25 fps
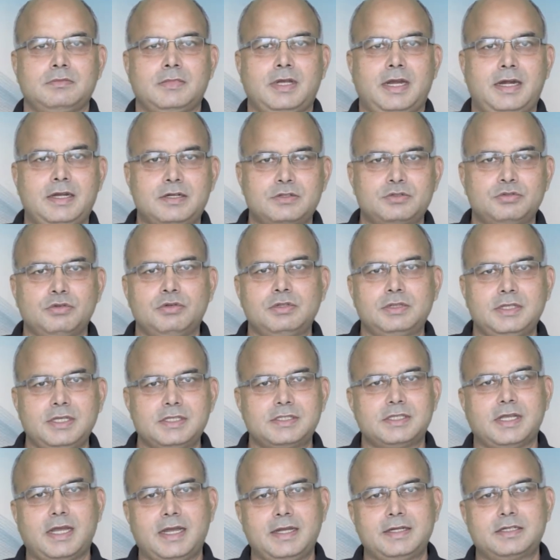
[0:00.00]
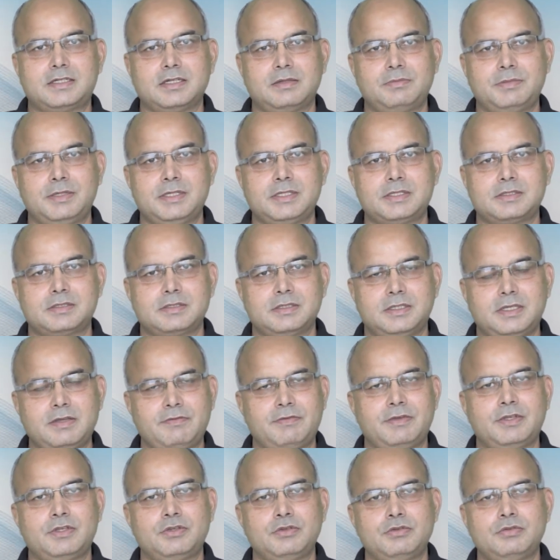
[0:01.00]
and so this item is
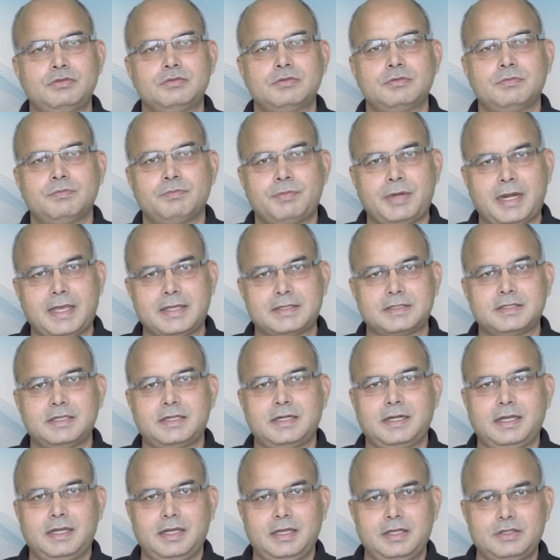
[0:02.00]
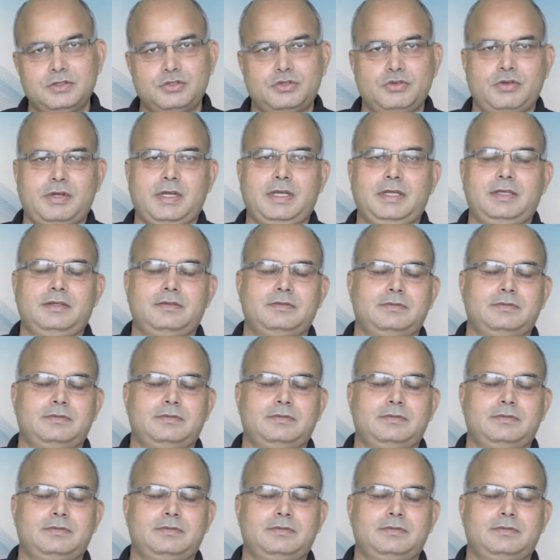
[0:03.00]
giving you pleasure and joy.